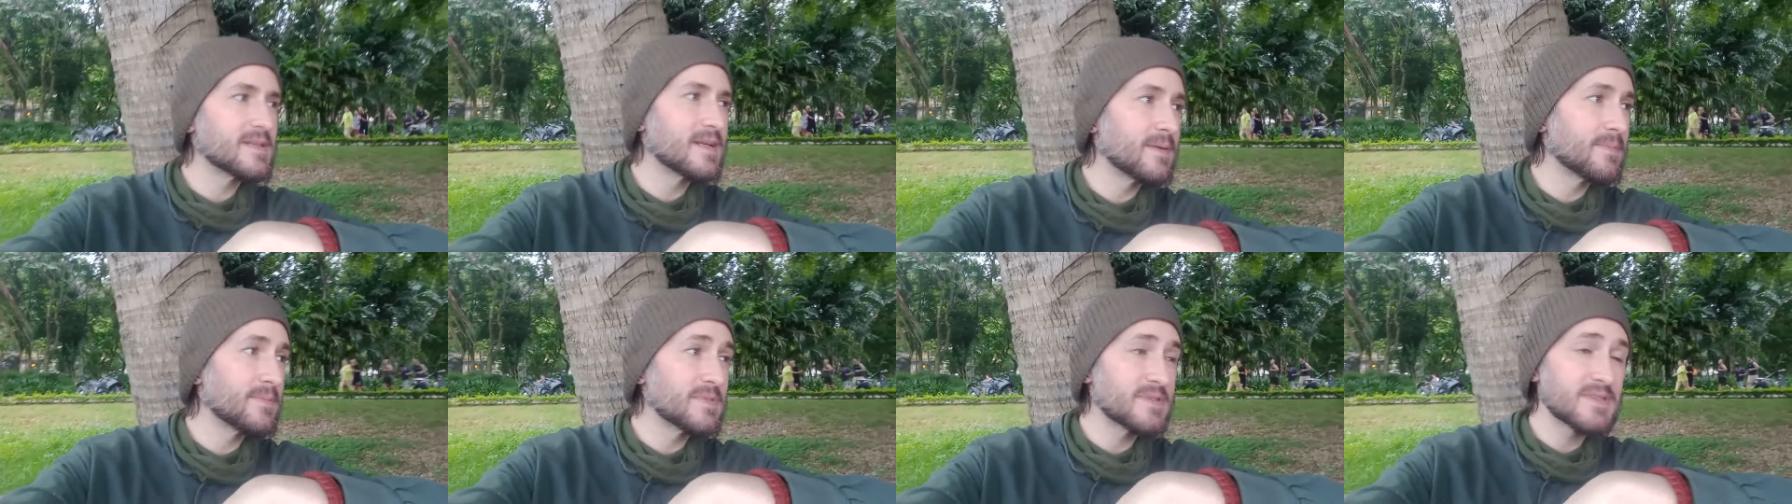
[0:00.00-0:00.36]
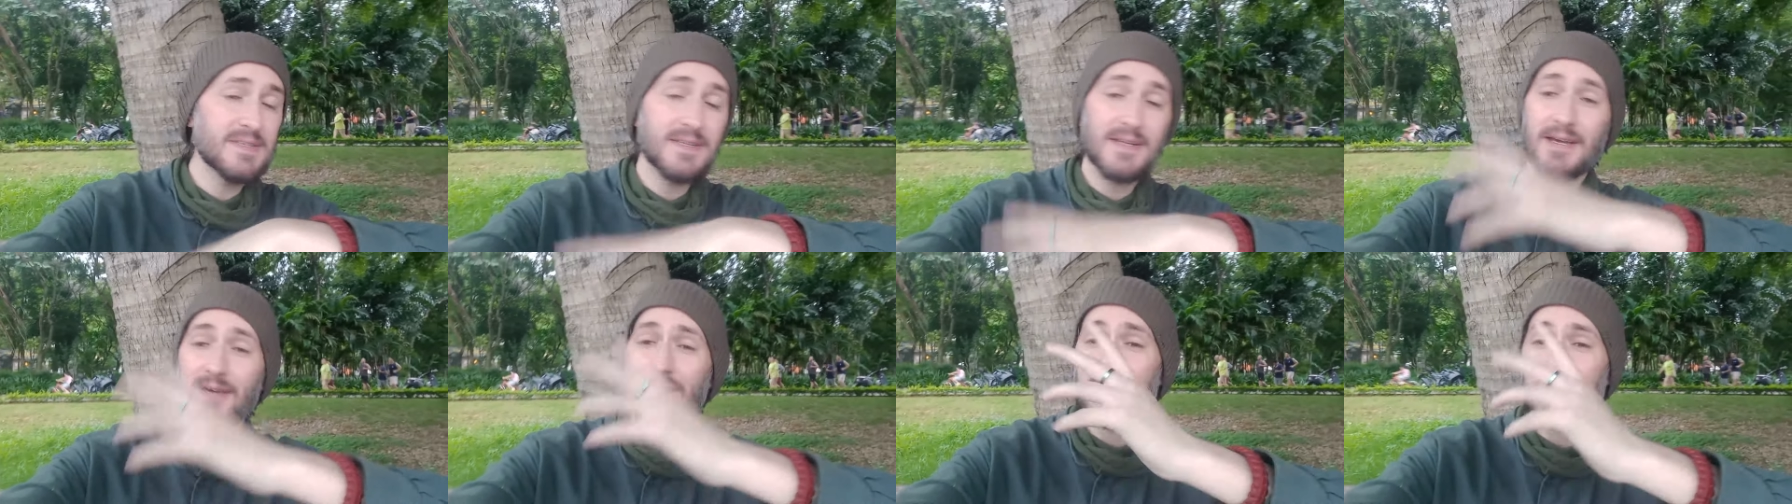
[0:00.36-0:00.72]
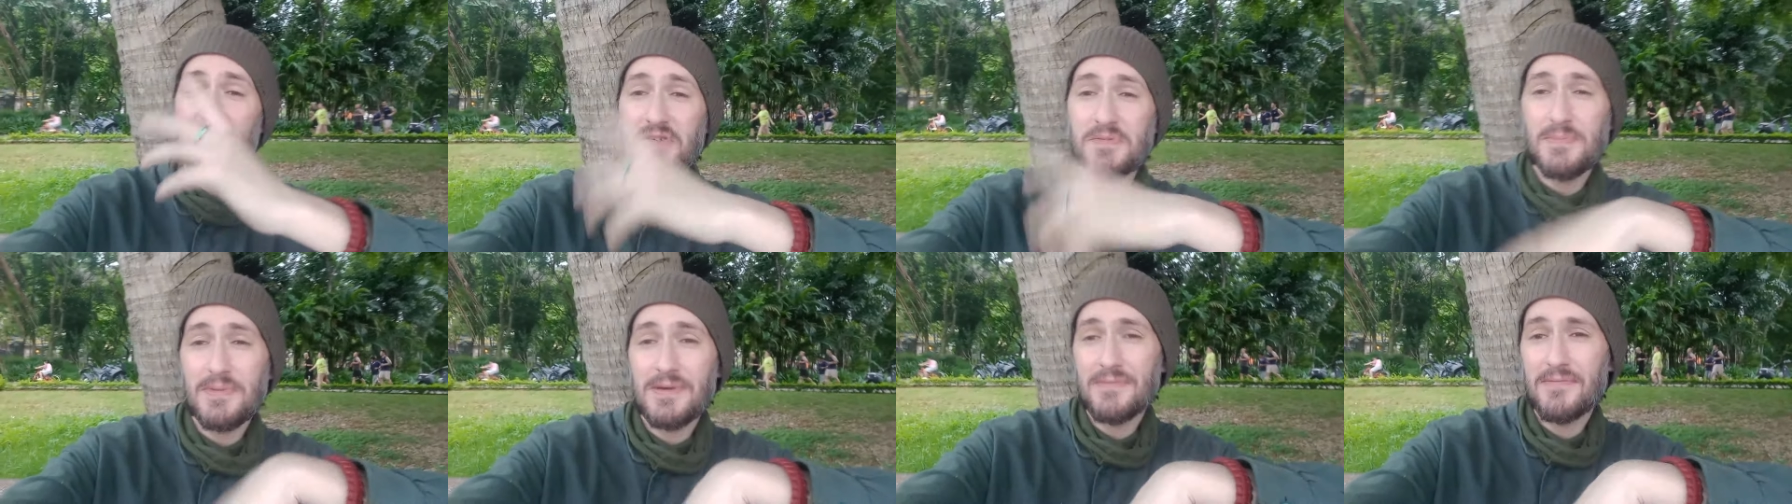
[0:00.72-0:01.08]
And I'm just like, I
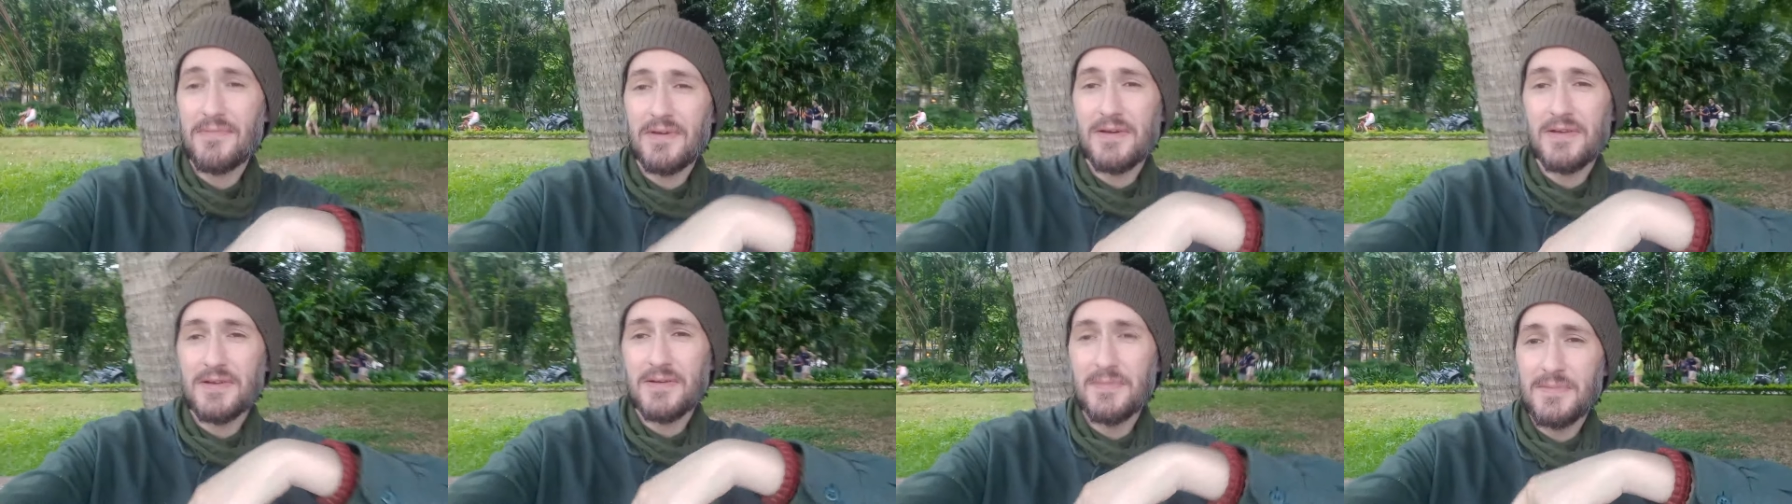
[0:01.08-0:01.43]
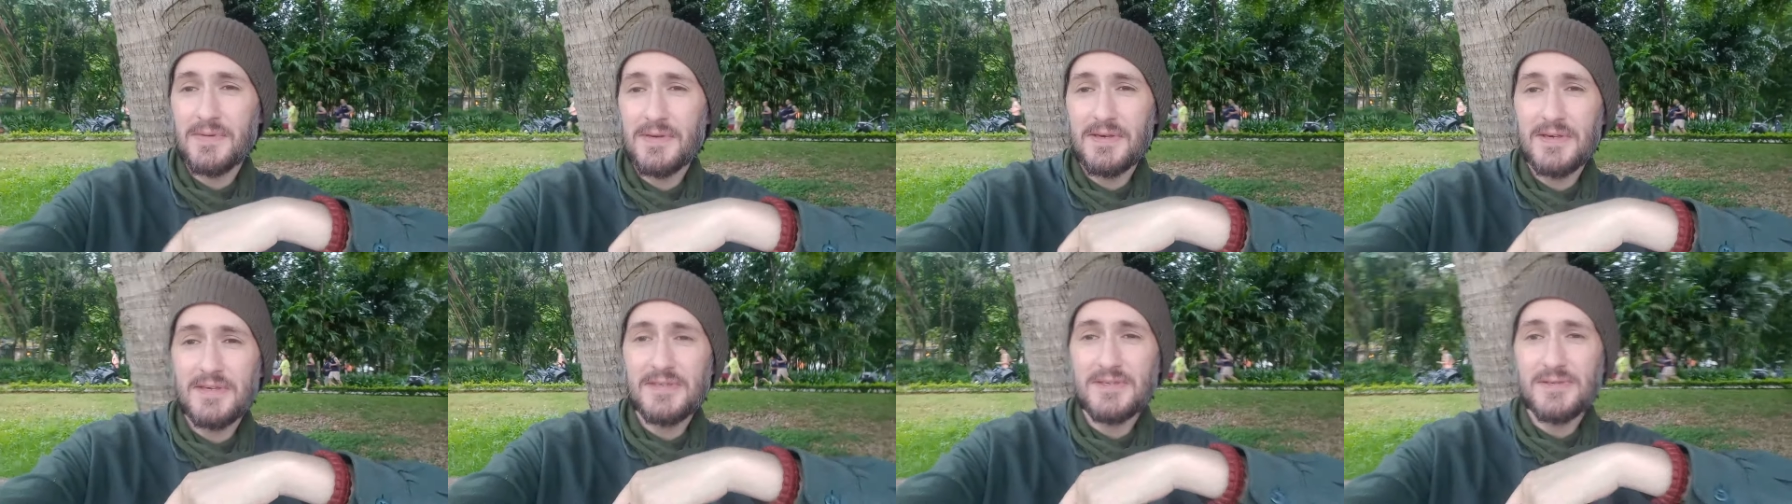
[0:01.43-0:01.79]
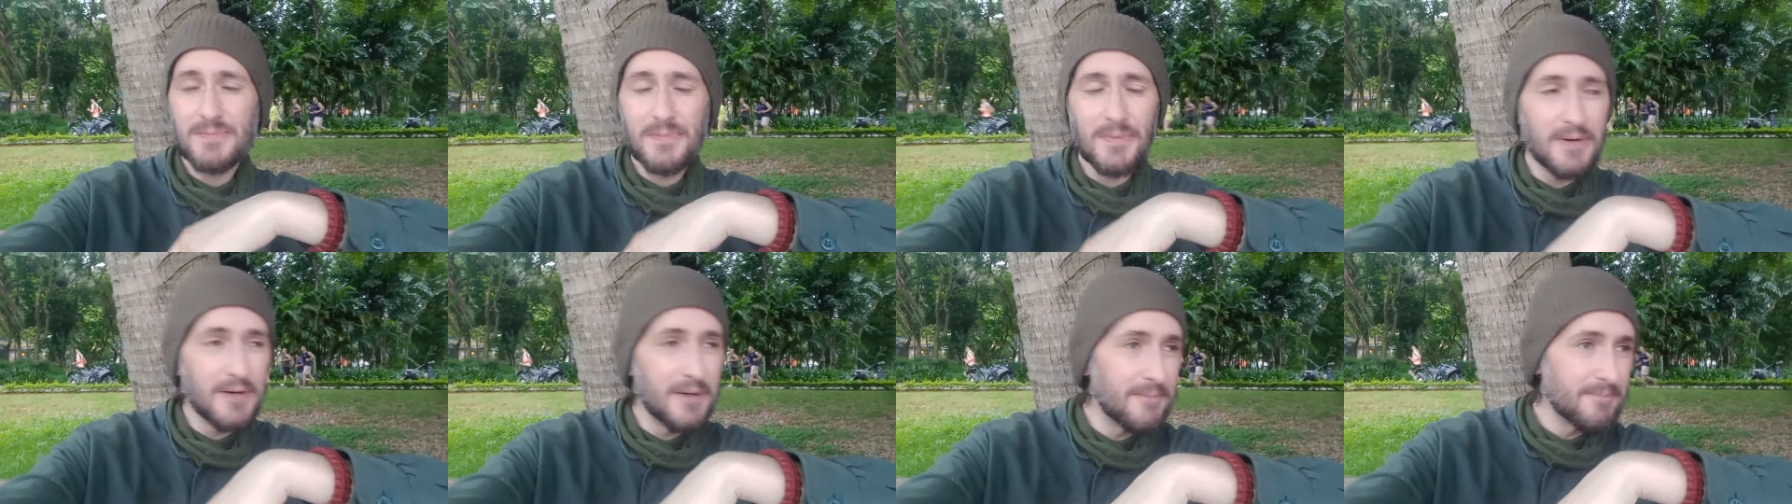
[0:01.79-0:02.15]
must be
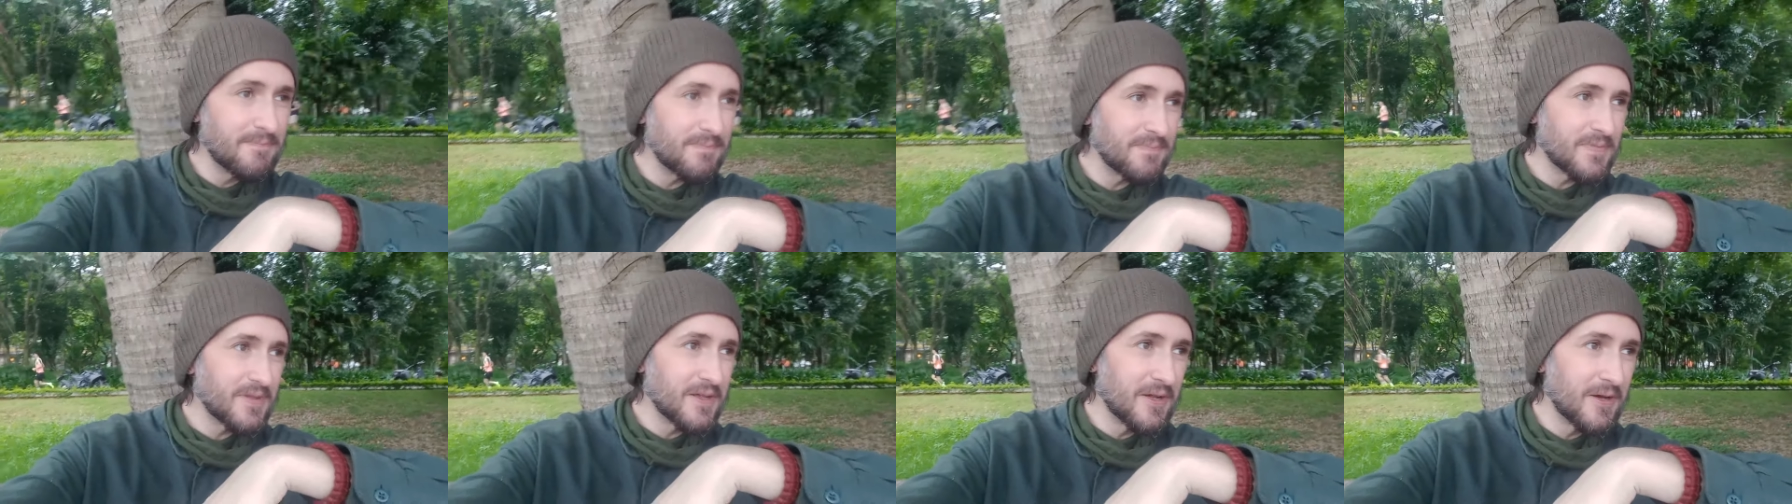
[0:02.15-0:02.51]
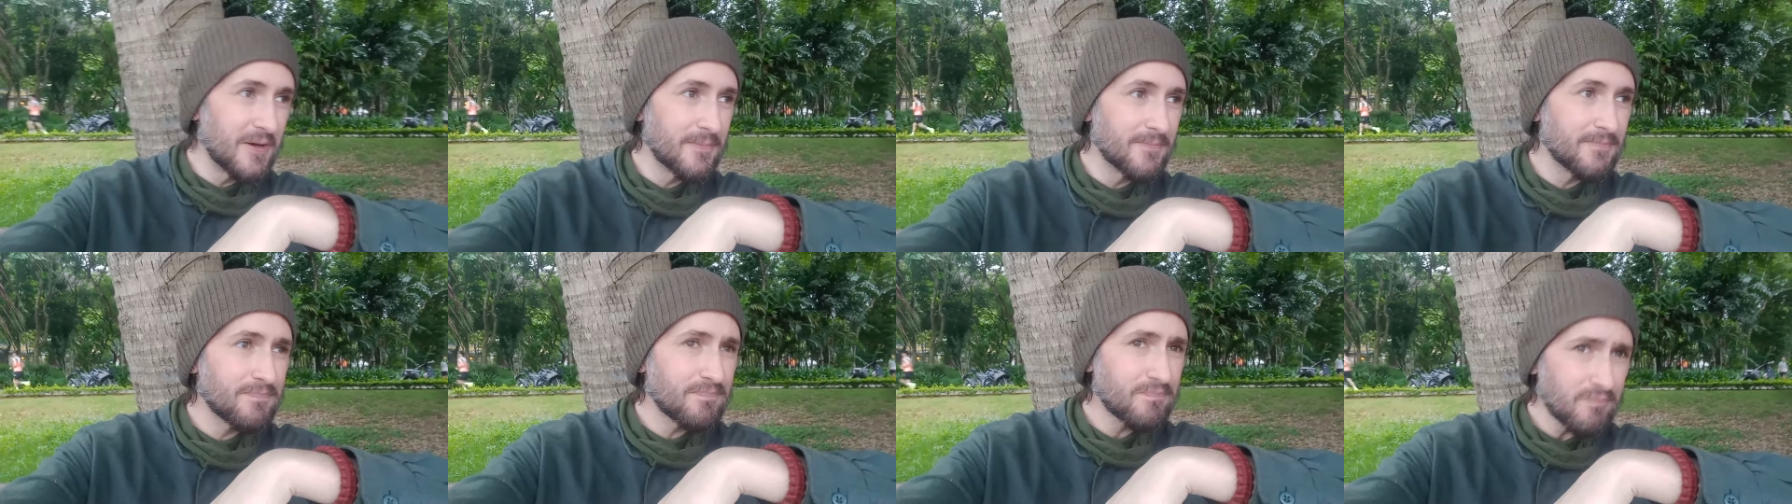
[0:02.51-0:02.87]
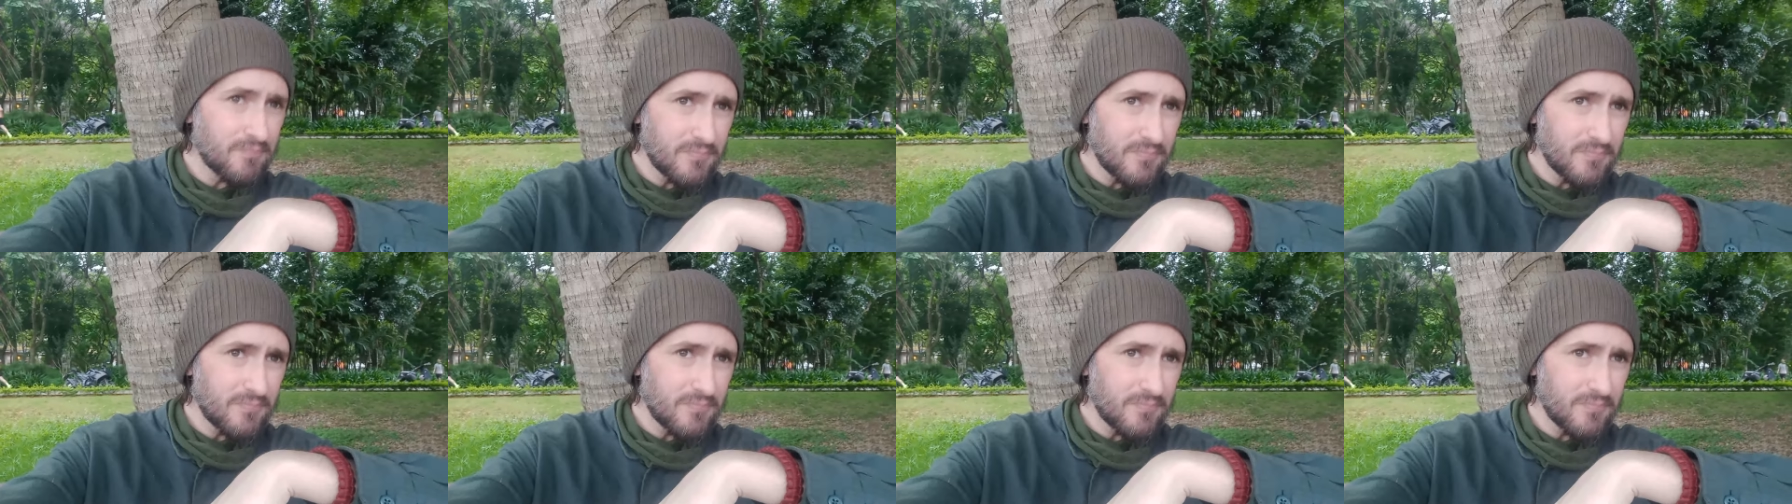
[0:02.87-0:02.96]
Vietnamese. But, you know,